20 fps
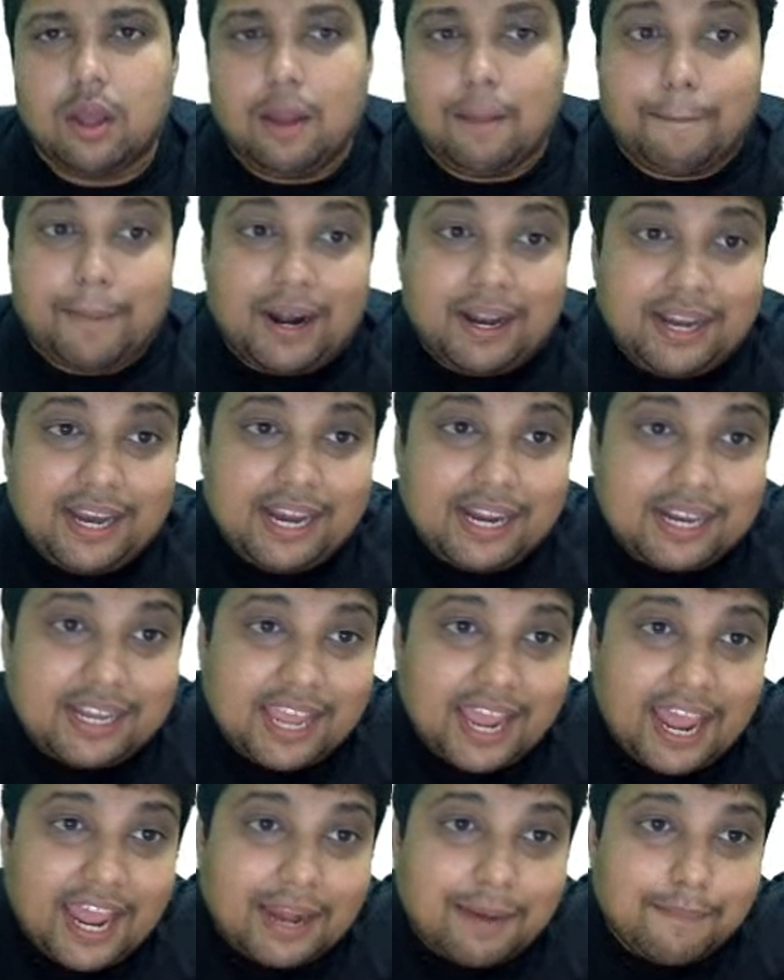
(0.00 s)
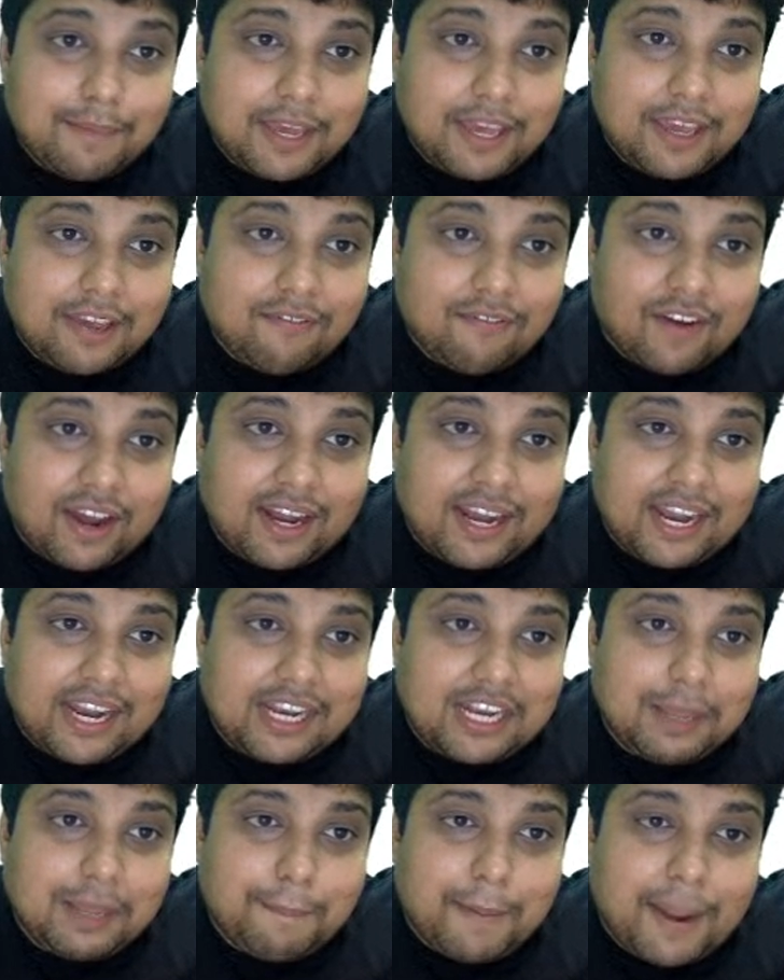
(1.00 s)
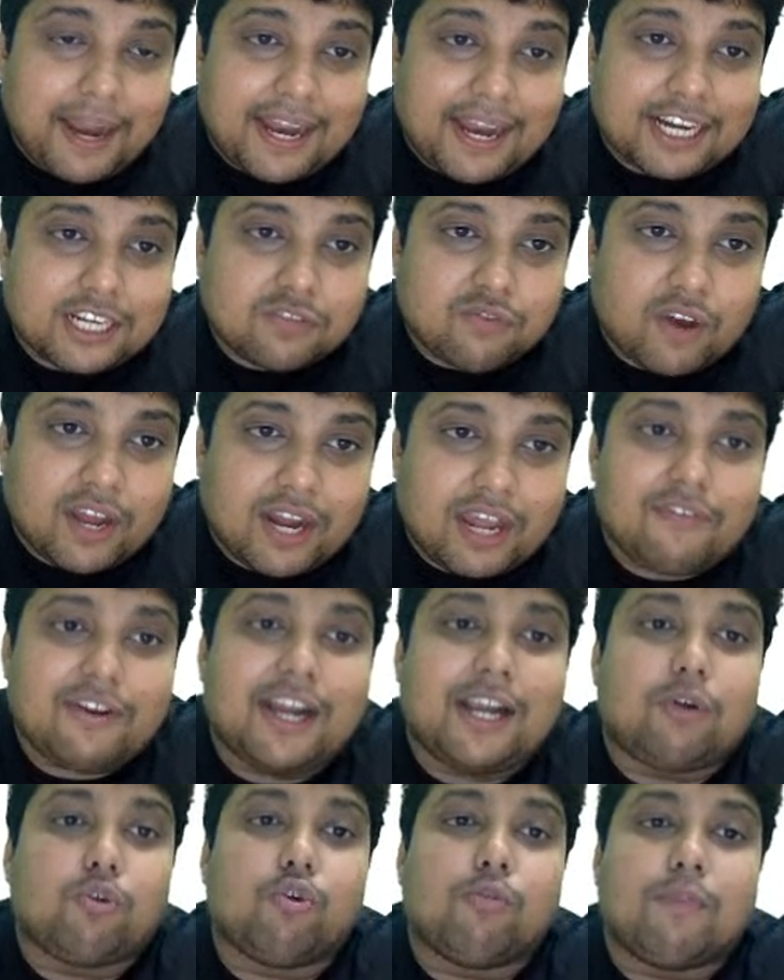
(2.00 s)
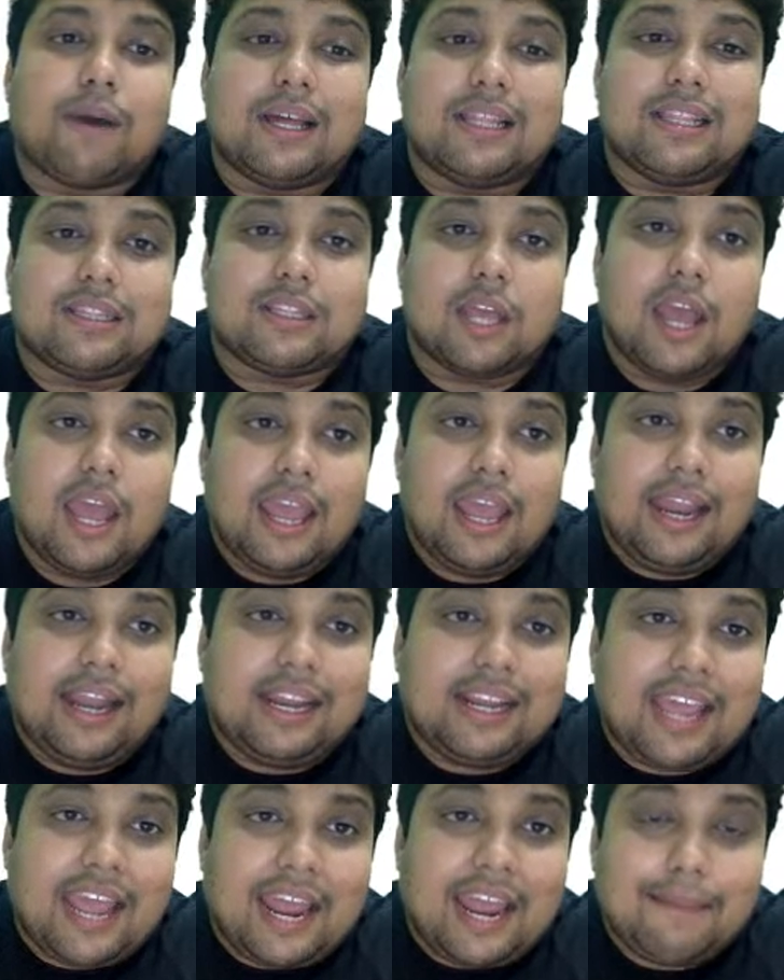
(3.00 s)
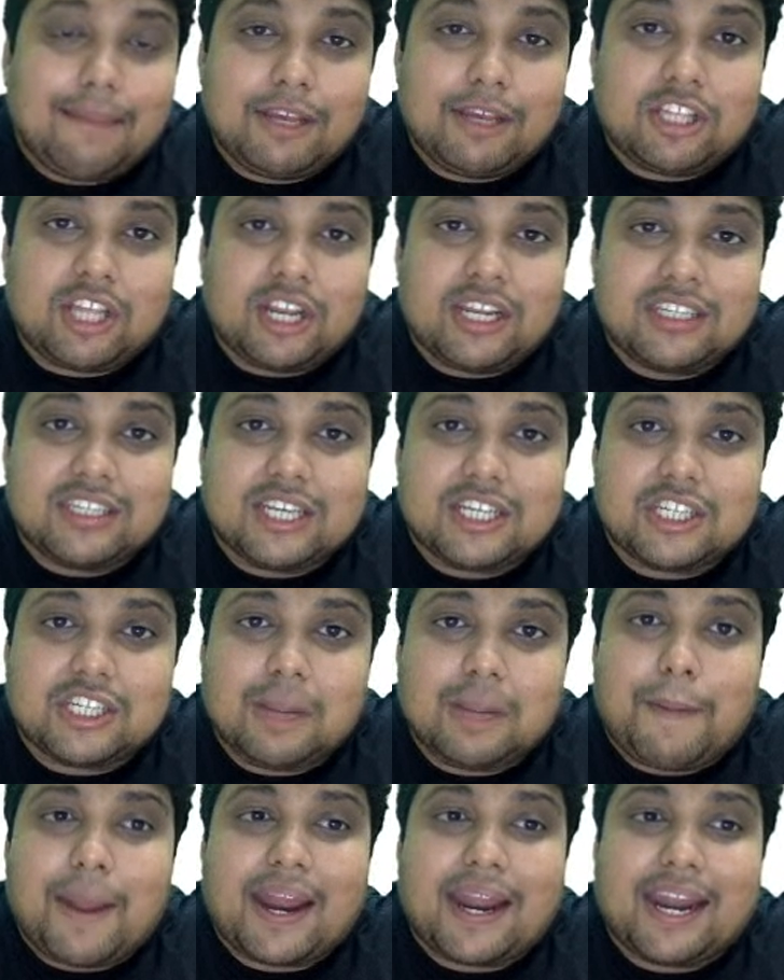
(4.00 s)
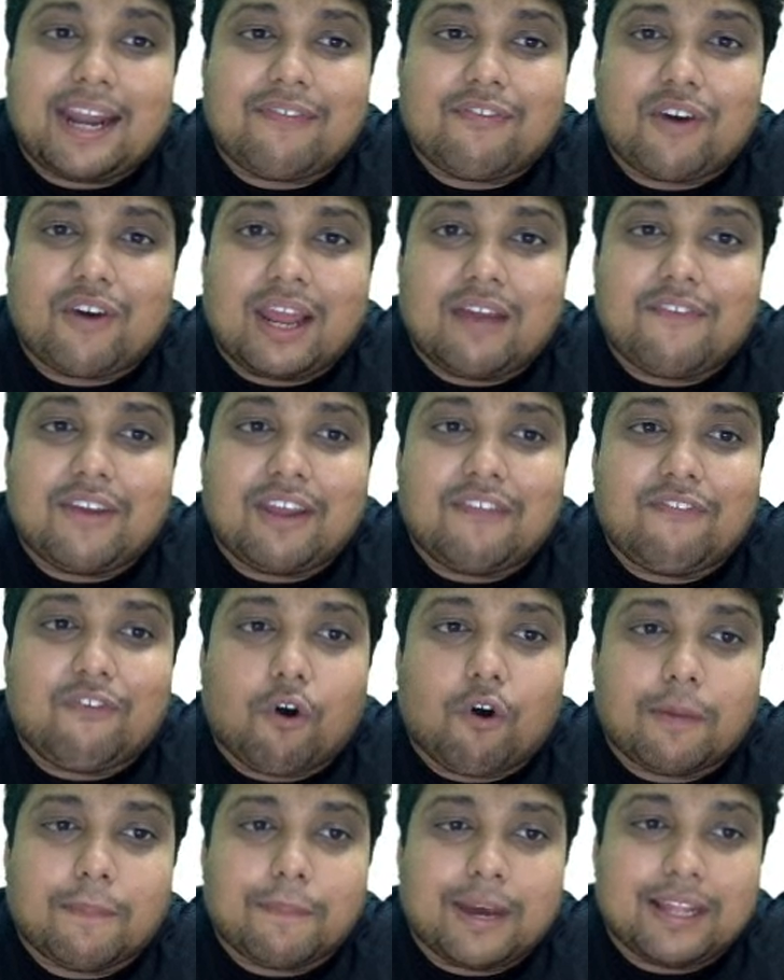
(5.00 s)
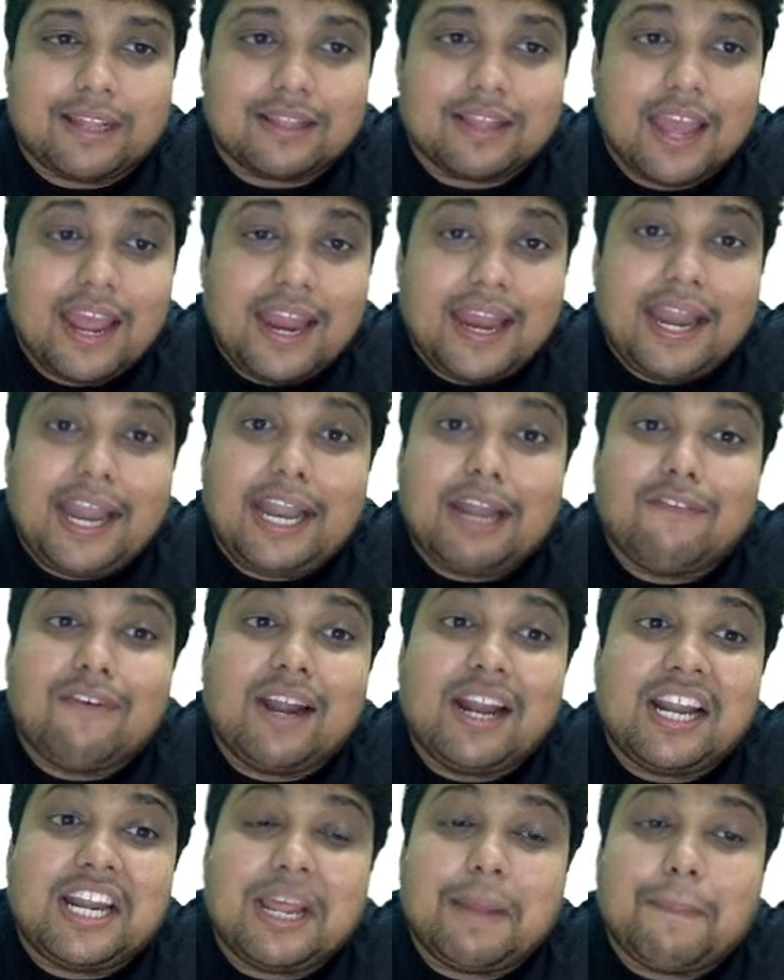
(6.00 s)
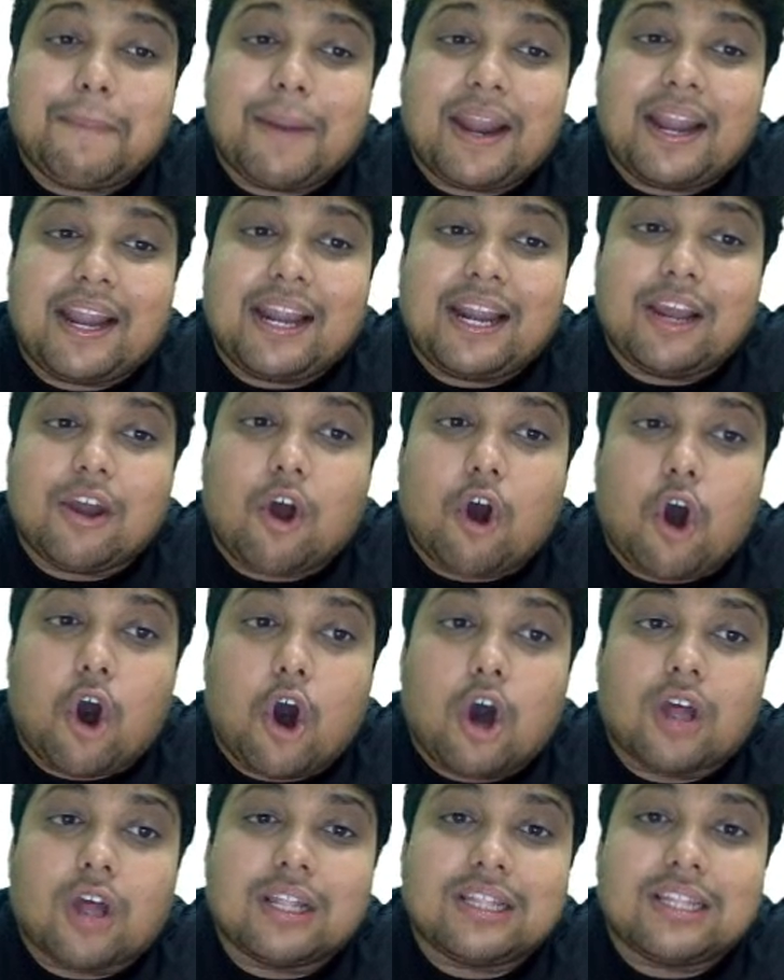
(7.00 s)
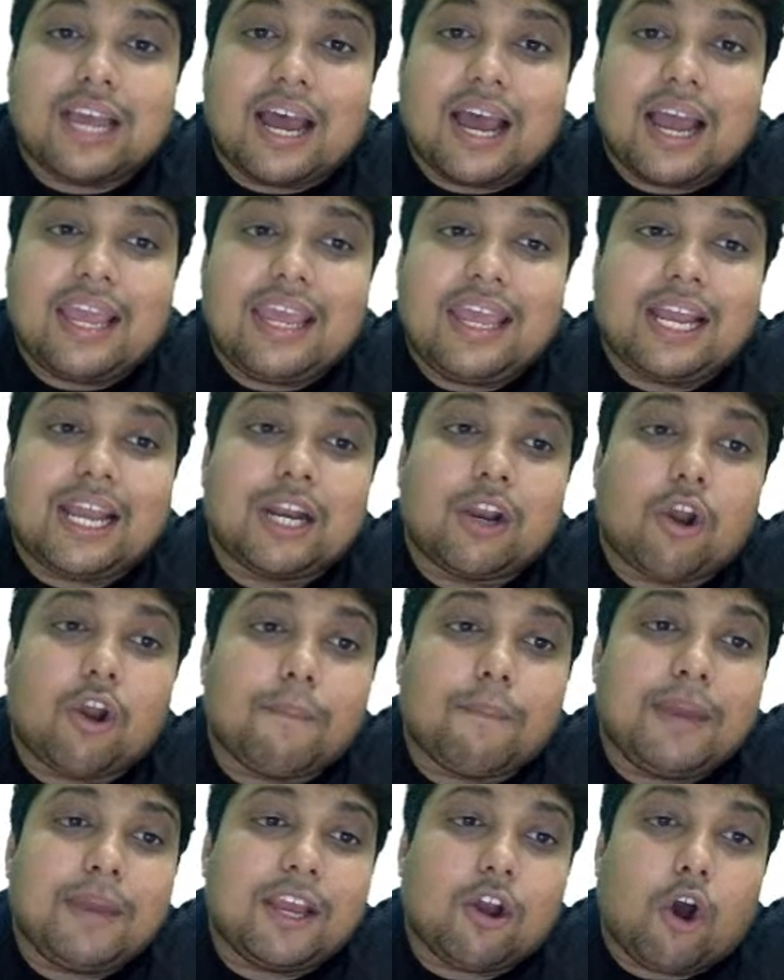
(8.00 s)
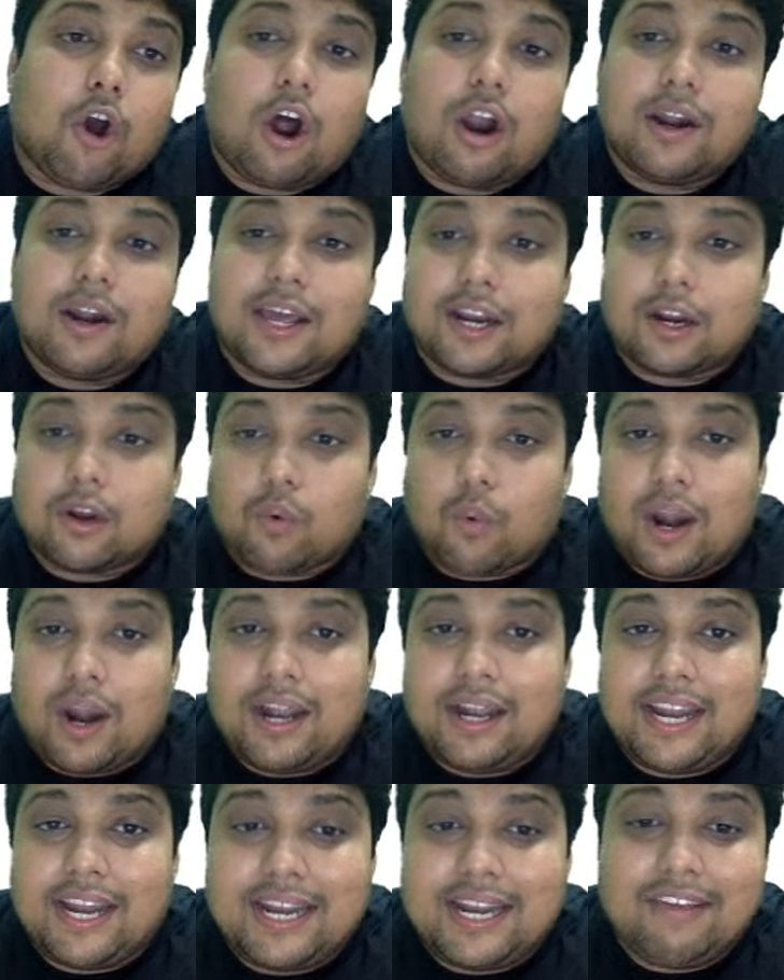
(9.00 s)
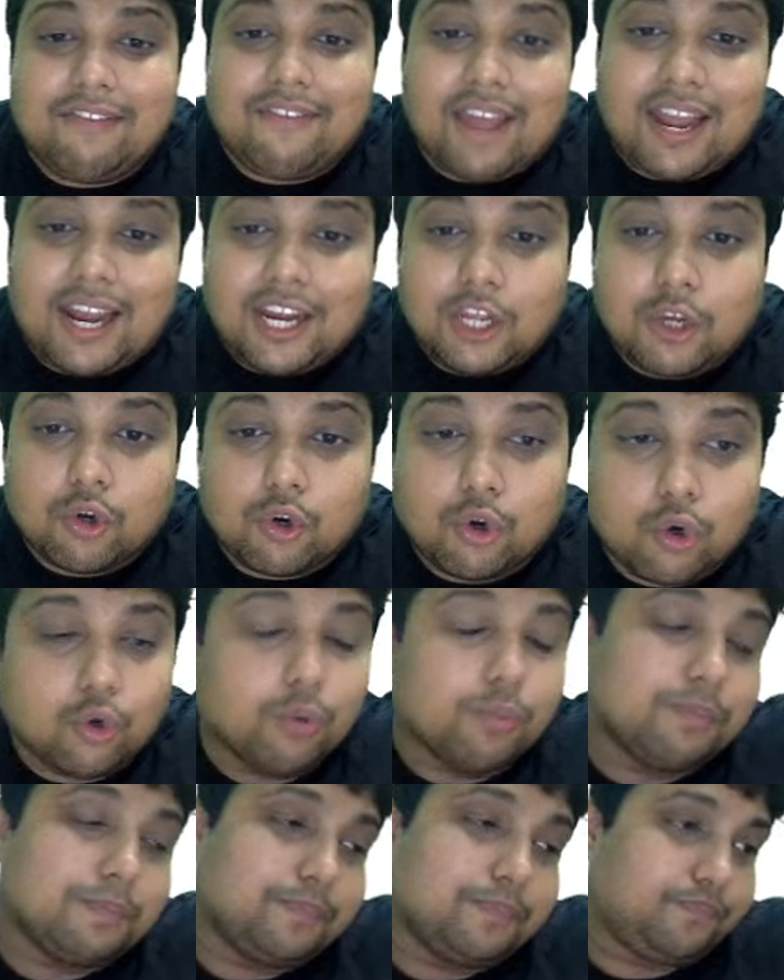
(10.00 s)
But it can be 180 packets for every 2 months. It can be 360 packets for every 4 months. It will depend on the economic order quantity value.